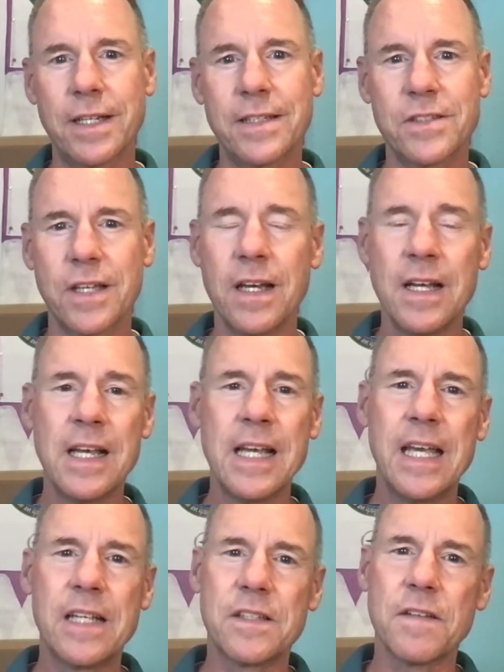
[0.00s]
It's a
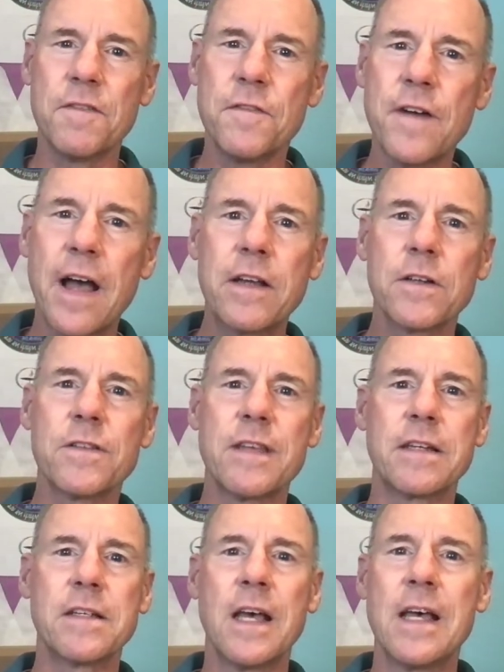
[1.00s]
fire
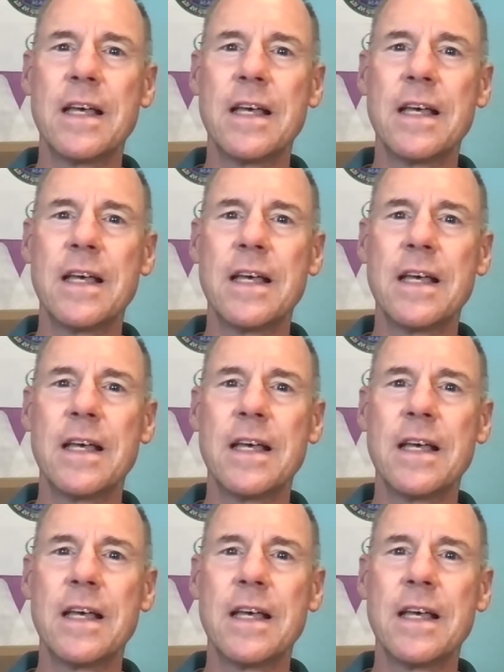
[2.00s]
that